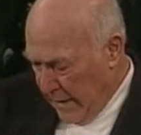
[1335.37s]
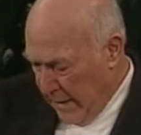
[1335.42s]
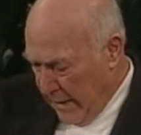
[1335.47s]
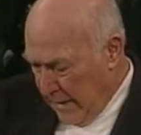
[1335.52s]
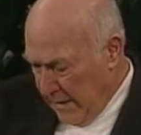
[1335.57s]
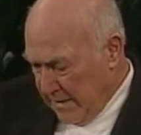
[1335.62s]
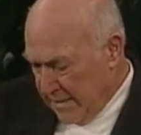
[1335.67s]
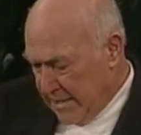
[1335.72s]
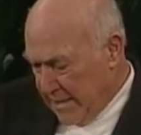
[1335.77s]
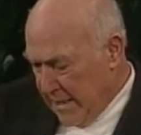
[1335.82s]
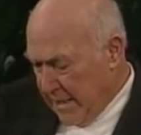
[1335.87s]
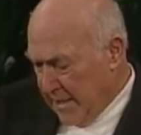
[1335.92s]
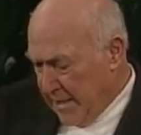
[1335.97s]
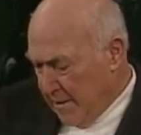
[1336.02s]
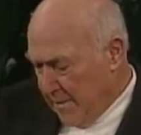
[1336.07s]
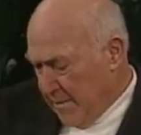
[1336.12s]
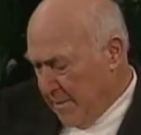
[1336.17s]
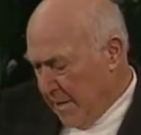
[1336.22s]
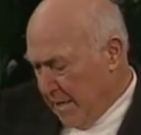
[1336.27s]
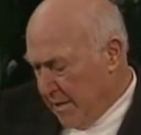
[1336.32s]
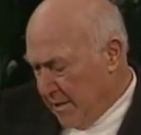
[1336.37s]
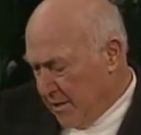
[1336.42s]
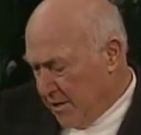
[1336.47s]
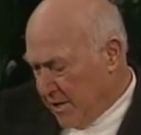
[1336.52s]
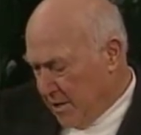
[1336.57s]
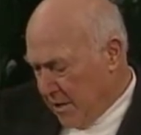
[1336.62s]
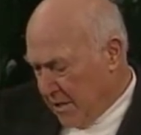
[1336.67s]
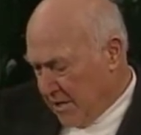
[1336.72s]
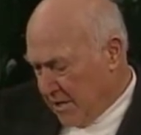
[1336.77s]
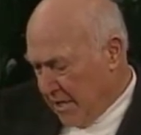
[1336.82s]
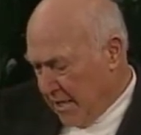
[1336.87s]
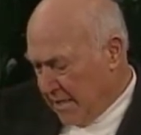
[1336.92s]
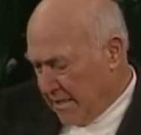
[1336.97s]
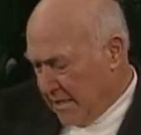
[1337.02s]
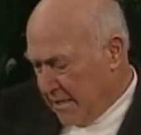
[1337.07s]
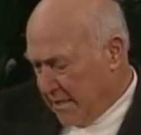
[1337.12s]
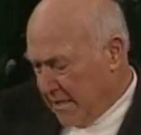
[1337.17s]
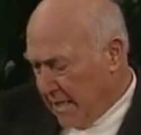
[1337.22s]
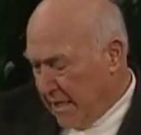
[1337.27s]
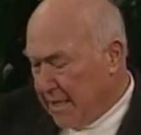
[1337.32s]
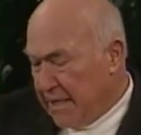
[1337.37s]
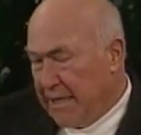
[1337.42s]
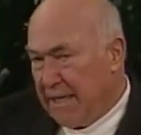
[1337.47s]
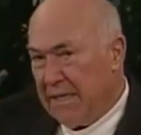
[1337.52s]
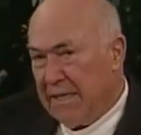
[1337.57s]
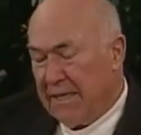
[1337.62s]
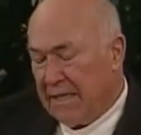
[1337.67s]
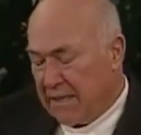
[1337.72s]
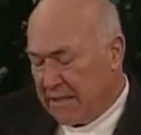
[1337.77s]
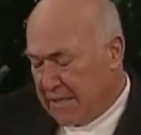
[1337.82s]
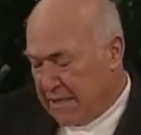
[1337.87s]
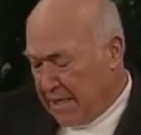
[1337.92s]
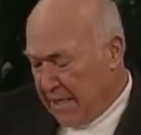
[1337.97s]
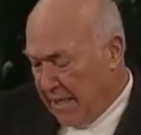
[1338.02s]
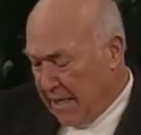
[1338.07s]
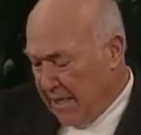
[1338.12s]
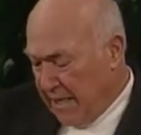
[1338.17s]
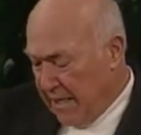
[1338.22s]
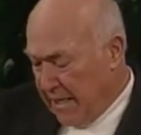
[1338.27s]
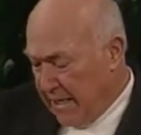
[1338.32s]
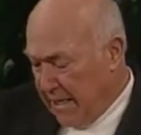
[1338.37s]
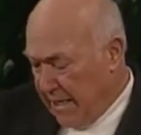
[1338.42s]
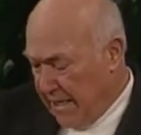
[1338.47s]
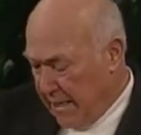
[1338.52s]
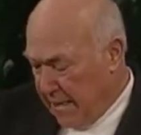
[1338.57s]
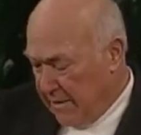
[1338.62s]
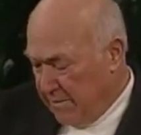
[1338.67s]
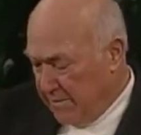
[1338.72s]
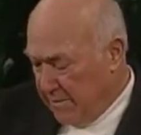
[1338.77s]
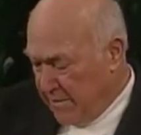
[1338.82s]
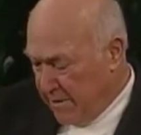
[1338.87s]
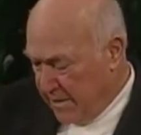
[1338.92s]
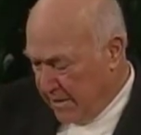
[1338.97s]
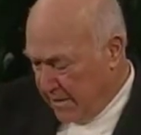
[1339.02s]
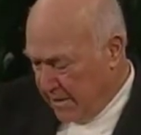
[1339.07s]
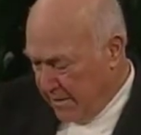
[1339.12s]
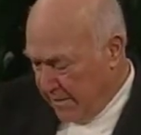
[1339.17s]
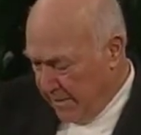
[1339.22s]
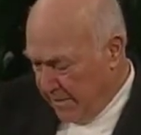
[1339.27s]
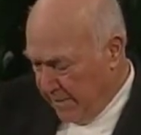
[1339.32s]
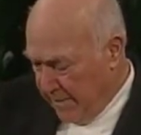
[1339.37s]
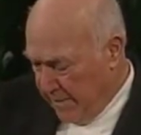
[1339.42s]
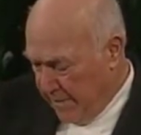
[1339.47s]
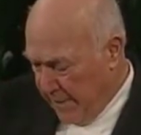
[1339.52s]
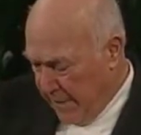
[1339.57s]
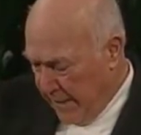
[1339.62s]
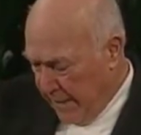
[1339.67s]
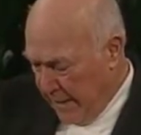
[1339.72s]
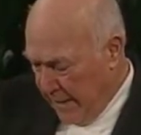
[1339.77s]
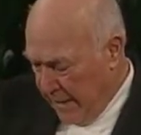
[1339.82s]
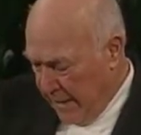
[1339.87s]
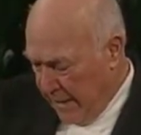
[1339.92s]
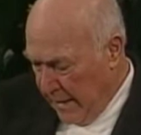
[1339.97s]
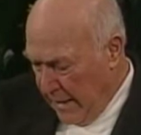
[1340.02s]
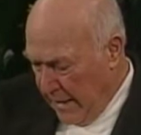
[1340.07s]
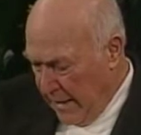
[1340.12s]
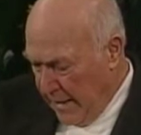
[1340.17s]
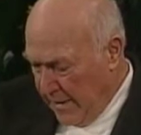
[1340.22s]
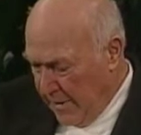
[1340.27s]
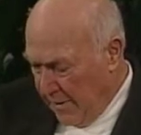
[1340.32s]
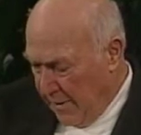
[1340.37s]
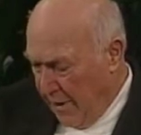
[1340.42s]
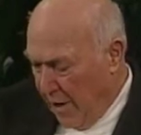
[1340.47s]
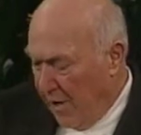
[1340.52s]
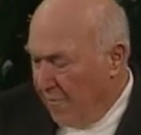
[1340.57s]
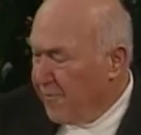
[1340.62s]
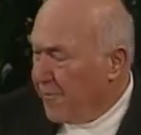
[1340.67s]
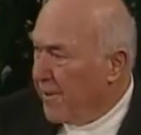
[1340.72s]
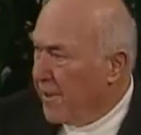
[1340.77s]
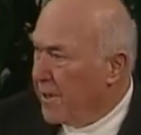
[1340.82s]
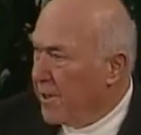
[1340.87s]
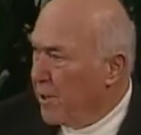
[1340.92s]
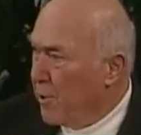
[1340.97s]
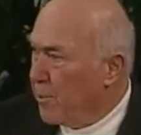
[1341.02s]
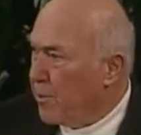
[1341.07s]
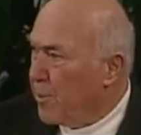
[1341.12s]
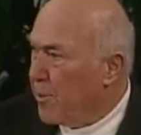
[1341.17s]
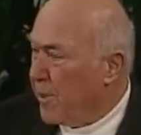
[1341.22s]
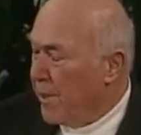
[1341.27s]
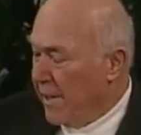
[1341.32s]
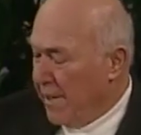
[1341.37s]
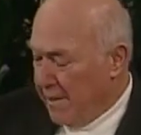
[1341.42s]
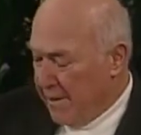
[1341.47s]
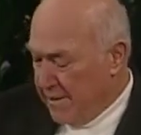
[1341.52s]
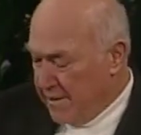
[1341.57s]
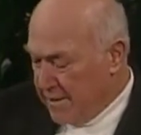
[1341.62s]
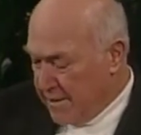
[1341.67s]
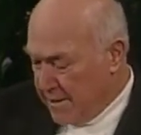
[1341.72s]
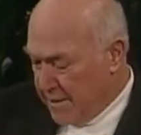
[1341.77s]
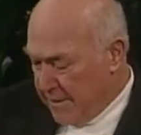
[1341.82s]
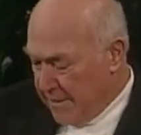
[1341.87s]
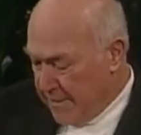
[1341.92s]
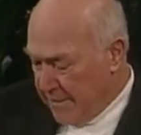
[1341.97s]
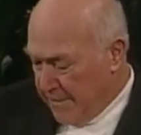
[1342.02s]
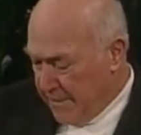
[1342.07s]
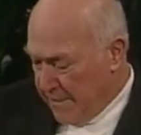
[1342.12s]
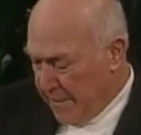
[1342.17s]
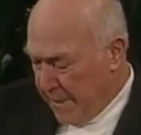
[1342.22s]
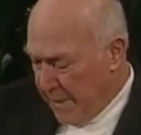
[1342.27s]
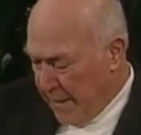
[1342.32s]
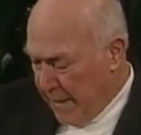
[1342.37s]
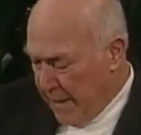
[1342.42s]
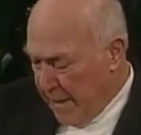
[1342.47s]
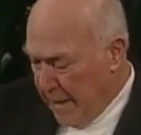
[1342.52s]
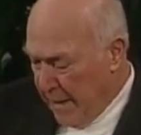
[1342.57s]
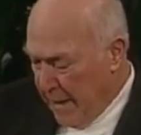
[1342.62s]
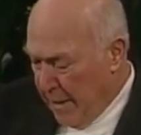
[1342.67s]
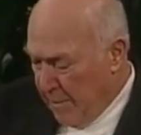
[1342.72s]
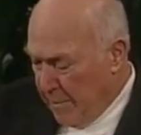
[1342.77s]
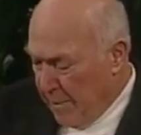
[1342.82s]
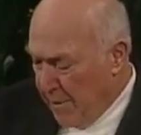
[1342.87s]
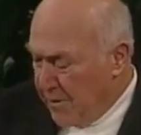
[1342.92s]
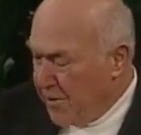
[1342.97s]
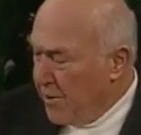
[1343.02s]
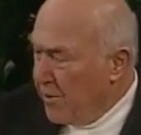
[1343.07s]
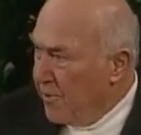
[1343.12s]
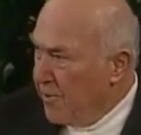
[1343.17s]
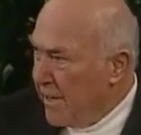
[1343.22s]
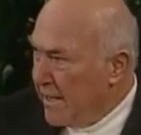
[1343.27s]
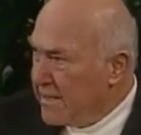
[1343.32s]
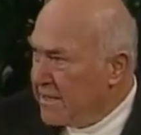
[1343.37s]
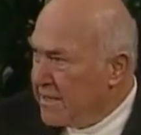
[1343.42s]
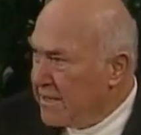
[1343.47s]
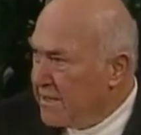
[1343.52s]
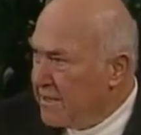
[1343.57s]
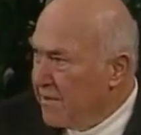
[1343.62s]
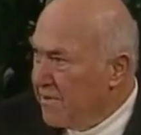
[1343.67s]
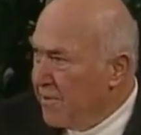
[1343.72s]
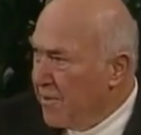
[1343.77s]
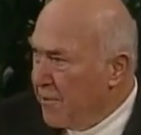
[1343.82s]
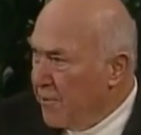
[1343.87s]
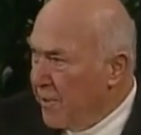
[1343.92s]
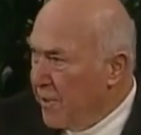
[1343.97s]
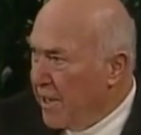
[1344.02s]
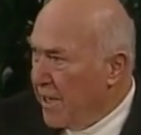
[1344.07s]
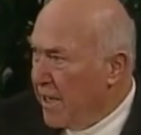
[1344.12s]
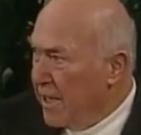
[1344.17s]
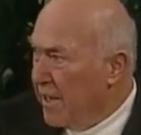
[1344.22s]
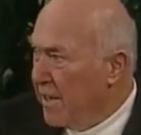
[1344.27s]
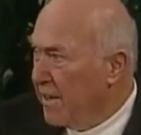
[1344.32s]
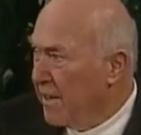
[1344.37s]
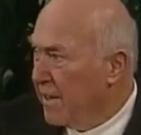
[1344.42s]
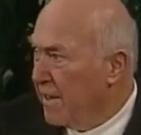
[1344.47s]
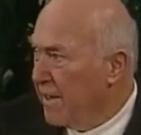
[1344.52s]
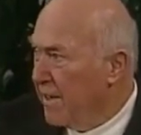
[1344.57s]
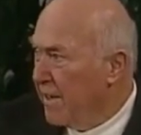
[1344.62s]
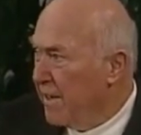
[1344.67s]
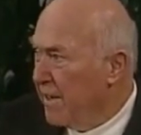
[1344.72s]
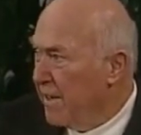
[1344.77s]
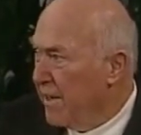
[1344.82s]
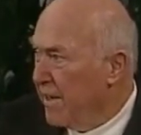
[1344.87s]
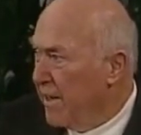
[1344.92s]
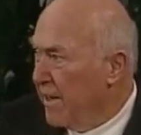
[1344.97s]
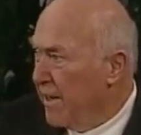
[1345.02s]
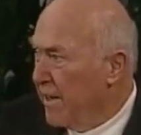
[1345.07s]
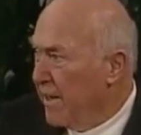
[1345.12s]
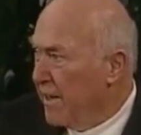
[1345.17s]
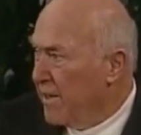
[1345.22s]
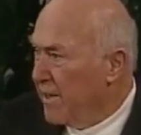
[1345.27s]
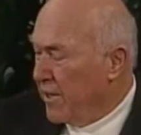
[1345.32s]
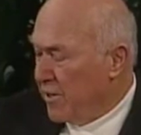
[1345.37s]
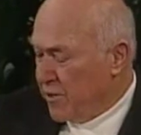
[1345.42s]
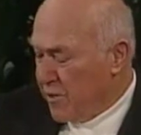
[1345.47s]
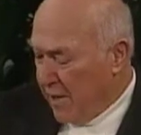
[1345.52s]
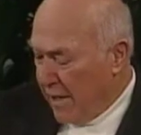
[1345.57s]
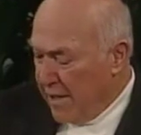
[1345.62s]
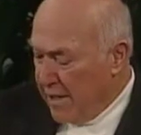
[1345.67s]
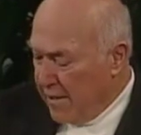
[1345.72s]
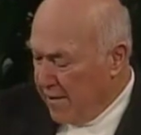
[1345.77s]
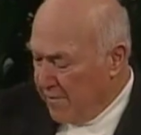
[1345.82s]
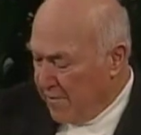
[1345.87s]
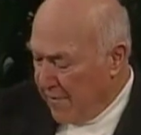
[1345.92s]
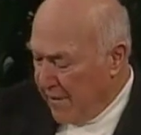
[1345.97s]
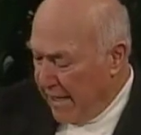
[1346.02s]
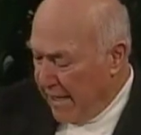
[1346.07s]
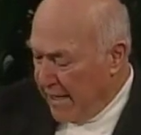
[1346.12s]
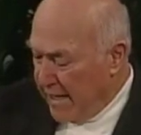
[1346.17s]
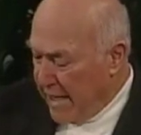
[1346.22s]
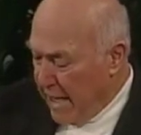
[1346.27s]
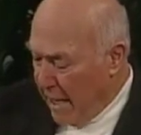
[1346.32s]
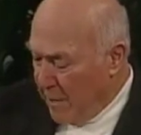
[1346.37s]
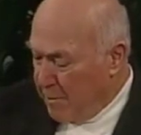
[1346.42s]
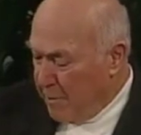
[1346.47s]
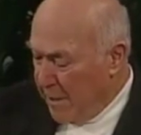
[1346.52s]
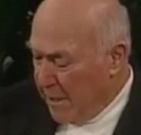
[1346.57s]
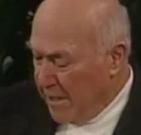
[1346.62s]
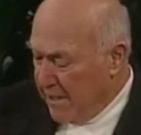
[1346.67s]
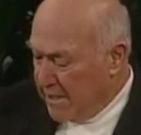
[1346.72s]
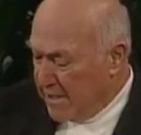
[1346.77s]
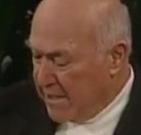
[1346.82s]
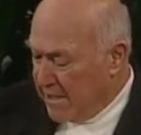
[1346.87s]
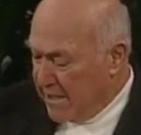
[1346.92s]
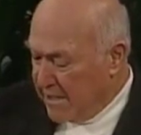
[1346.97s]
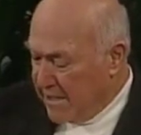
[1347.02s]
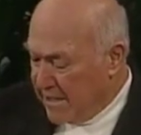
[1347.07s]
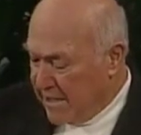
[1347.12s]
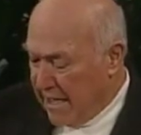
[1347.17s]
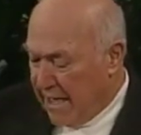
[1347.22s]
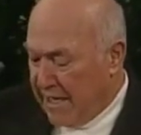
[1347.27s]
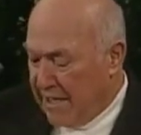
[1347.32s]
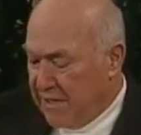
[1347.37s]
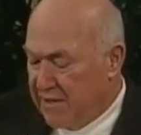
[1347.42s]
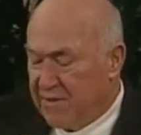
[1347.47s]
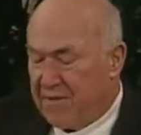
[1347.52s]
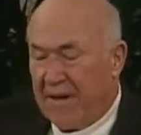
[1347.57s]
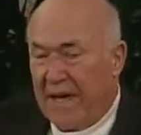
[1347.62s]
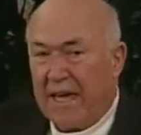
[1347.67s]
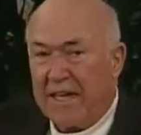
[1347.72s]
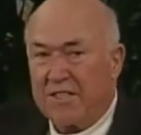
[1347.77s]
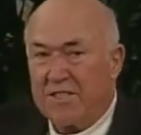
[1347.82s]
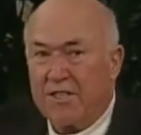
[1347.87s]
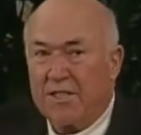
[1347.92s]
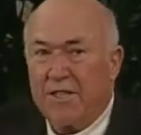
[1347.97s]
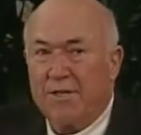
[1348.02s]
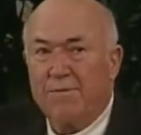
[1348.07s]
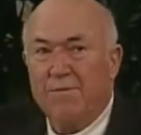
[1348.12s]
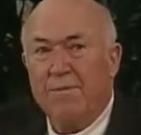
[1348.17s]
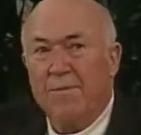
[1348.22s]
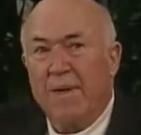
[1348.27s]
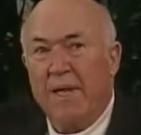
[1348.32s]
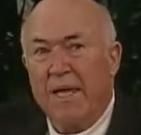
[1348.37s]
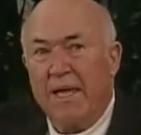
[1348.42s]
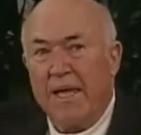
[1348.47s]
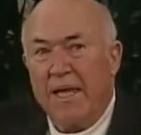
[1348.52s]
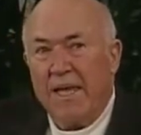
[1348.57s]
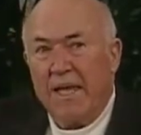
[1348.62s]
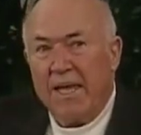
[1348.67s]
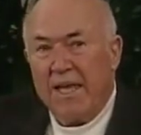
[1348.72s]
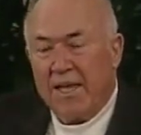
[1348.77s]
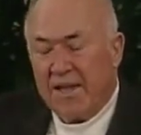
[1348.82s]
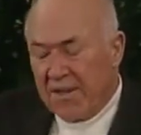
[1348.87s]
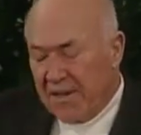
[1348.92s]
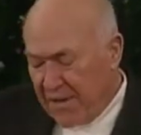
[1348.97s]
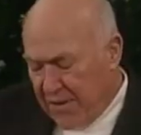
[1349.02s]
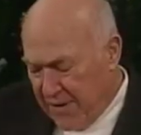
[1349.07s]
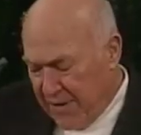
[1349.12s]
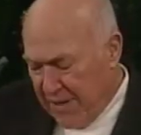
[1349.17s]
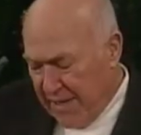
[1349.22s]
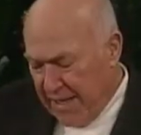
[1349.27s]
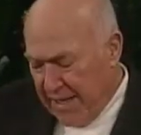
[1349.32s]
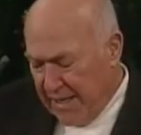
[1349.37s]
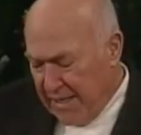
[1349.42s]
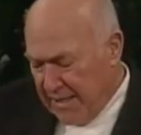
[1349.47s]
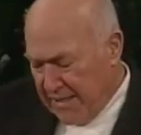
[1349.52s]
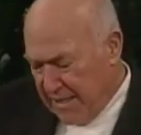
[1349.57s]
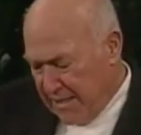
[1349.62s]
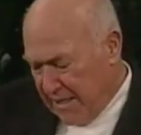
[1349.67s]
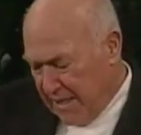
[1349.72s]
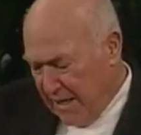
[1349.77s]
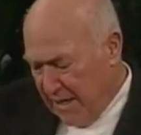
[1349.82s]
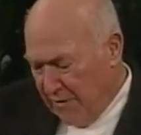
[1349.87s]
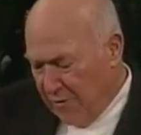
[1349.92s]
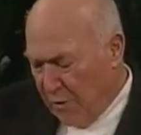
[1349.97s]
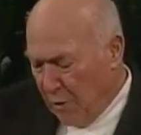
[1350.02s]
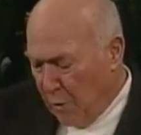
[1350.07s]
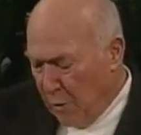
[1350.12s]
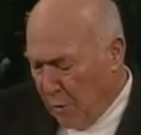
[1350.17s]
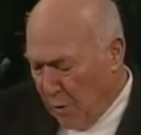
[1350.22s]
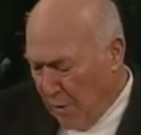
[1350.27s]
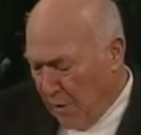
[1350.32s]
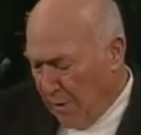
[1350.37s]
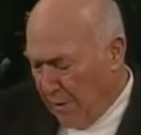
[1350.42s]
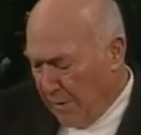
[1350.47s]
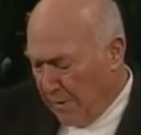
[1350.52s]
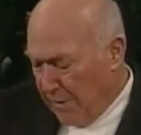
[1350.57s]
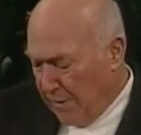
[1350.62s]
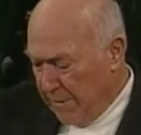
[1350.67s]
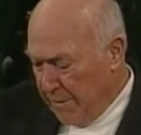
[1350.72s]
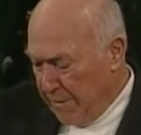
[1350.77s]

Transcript: You see them in church on Sunday, they're singing the hymns. They're offering their prayers. But the rest of the week, they're trying to find happiness and satisfaction in the things of the world.